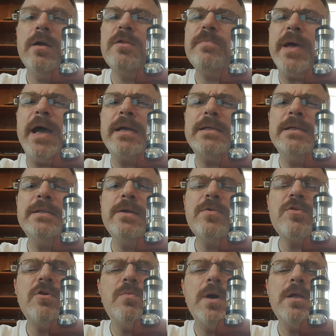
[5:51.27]
It's packed in there
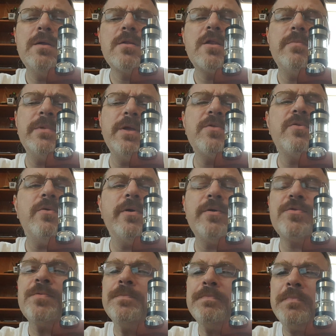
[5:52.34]
so well in some of these coils